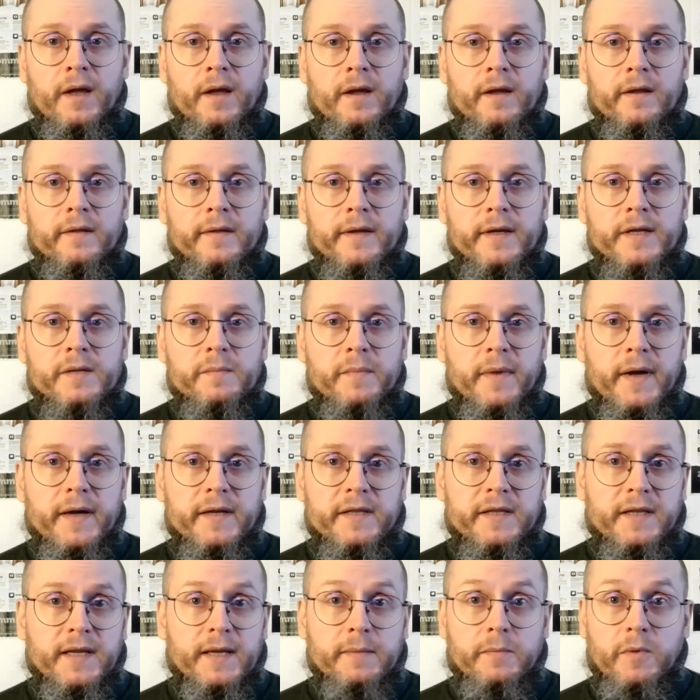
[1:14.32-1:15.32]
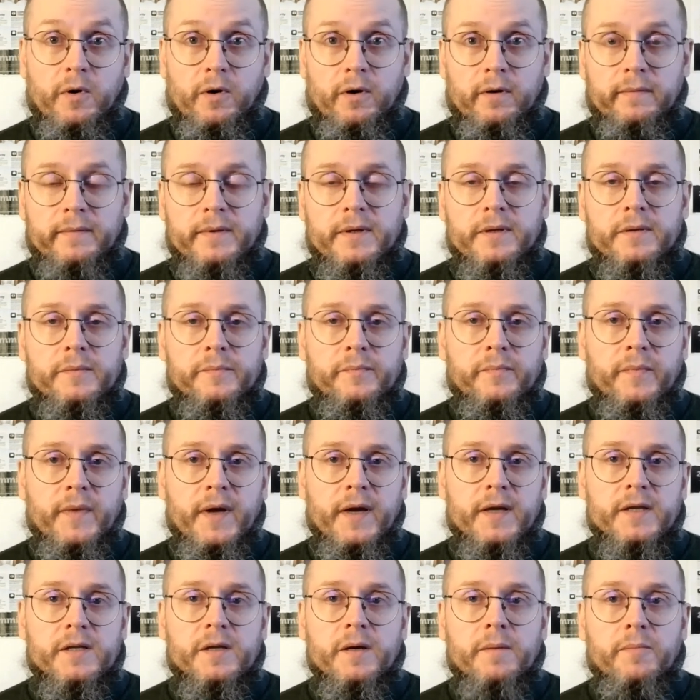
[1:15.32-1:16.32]
This may seem obvious
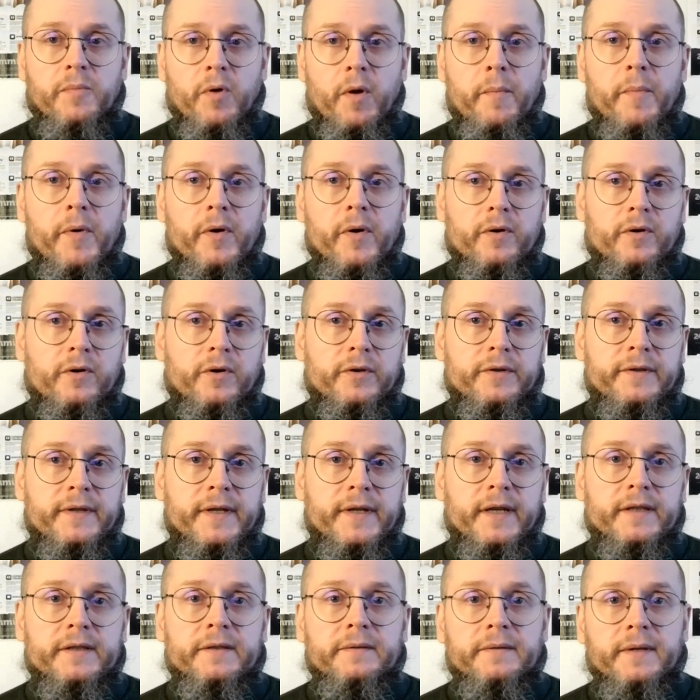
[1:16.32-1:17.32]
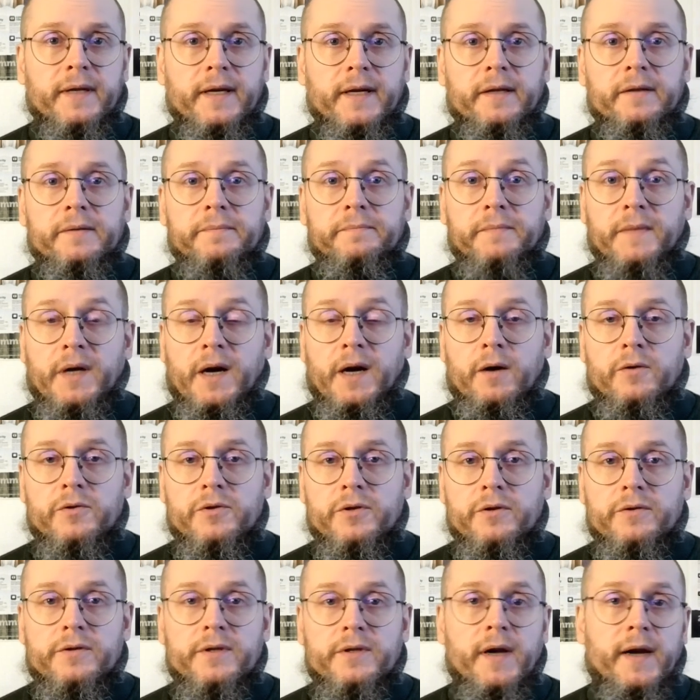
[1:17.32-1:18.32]
as proper conduct and how
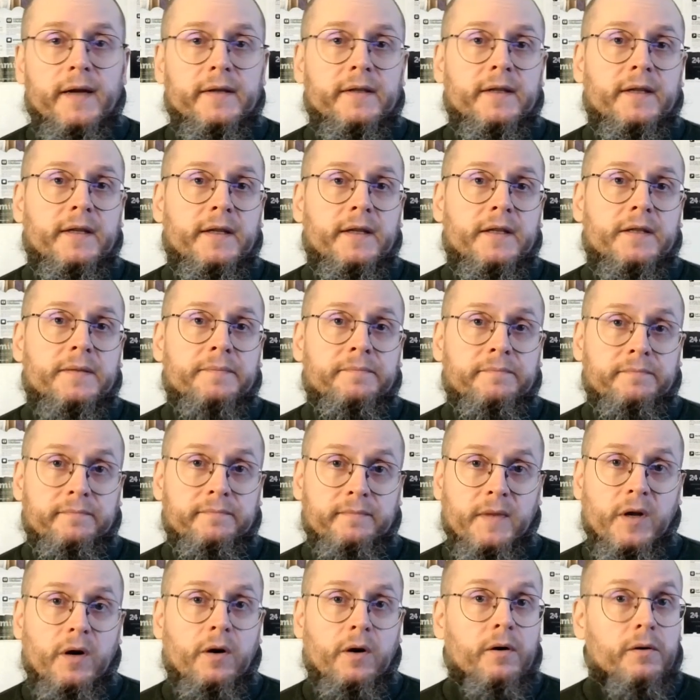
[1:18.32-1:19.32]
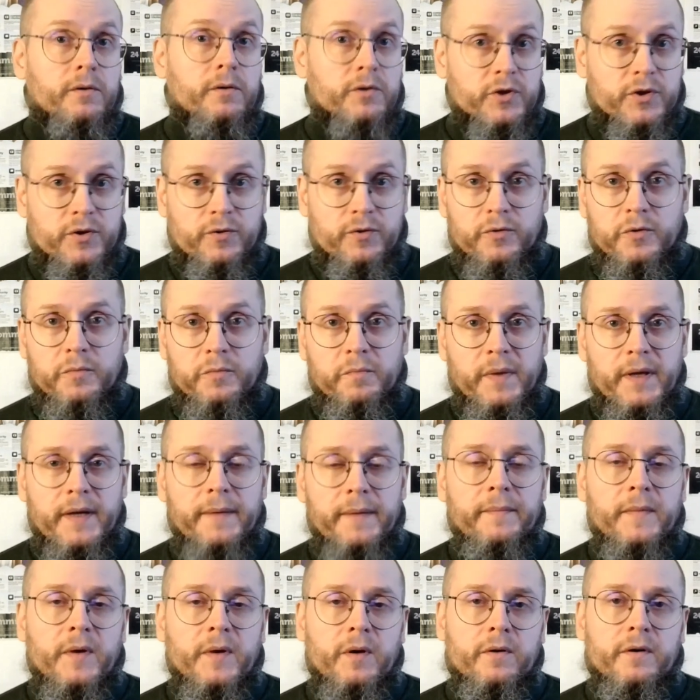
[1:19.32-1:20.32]
society is or should be
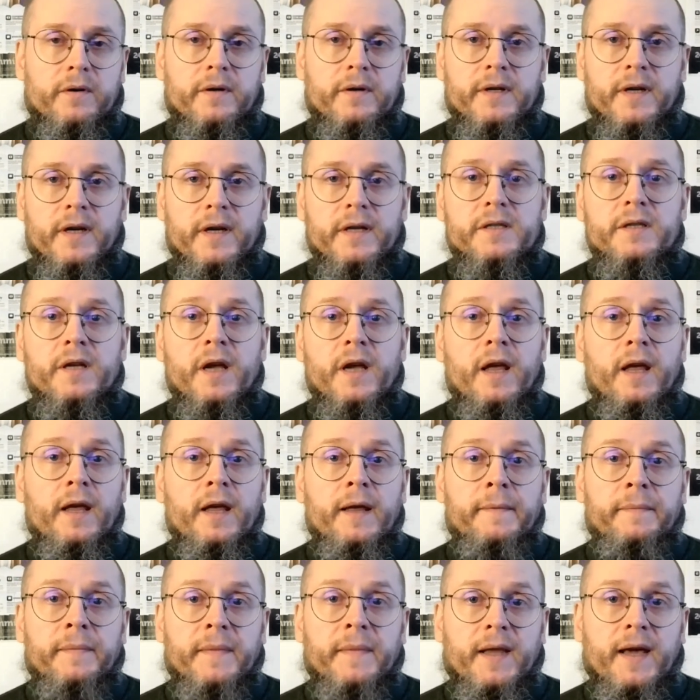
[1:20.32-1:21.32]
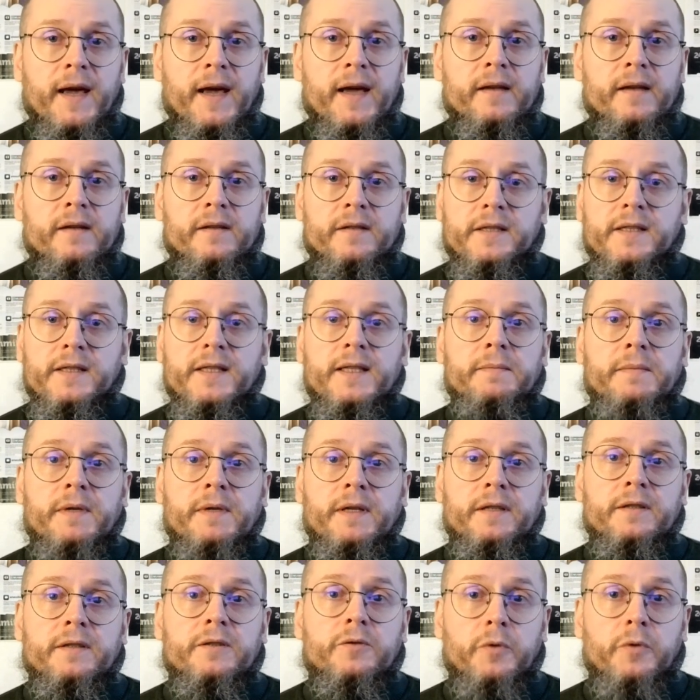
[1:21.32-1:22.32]
organized can seem
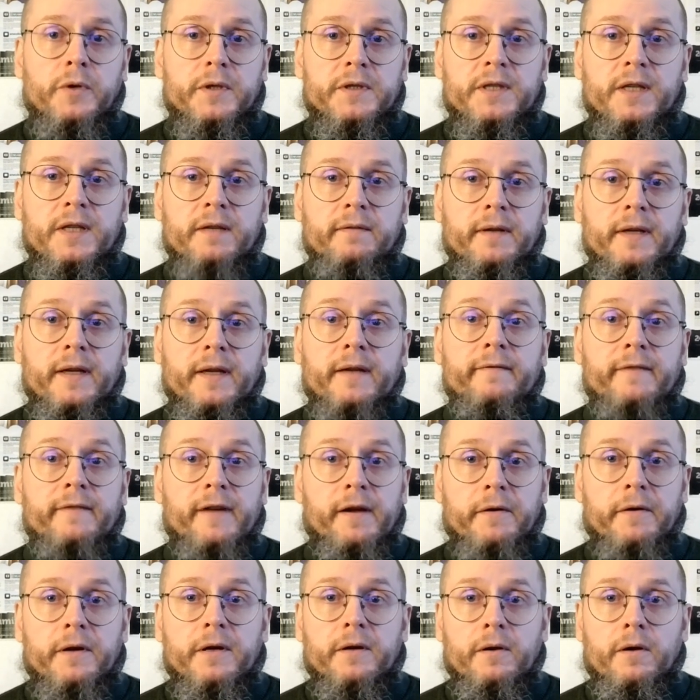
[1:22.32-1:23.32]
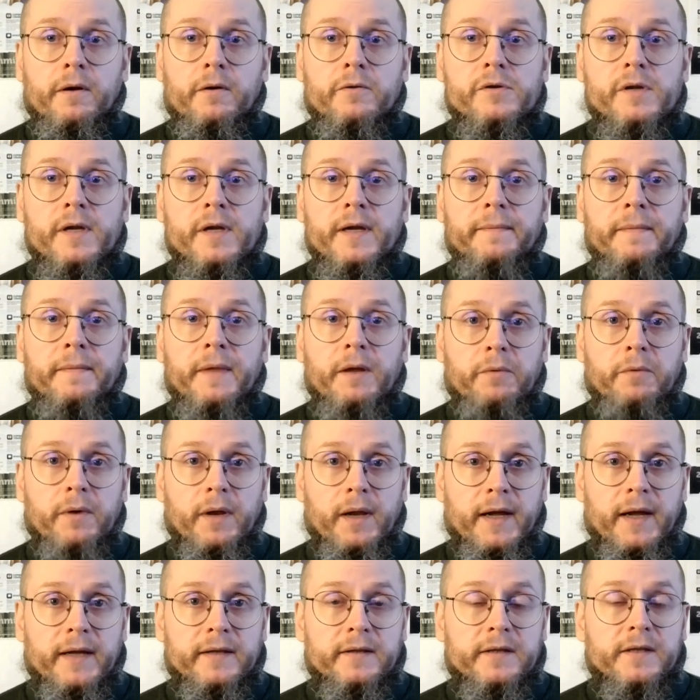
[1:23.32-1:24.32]
intuitively very closely
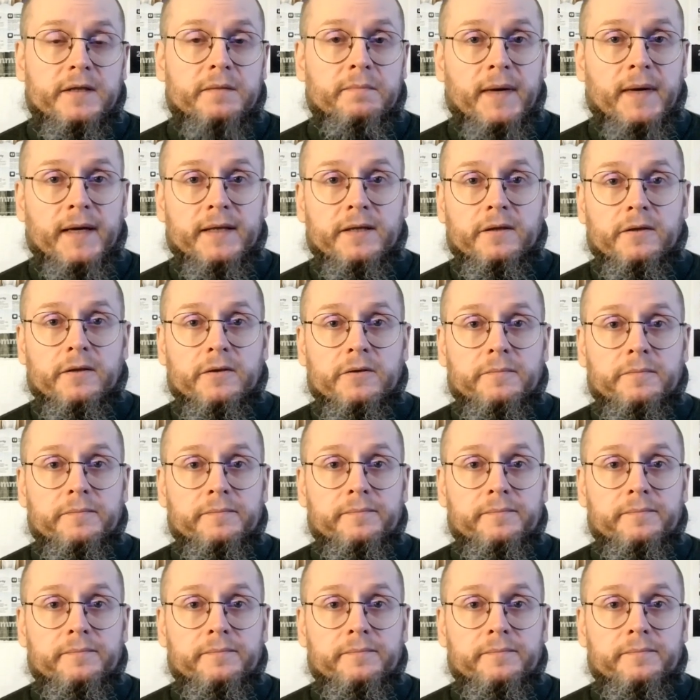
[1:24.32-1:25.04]
related matters.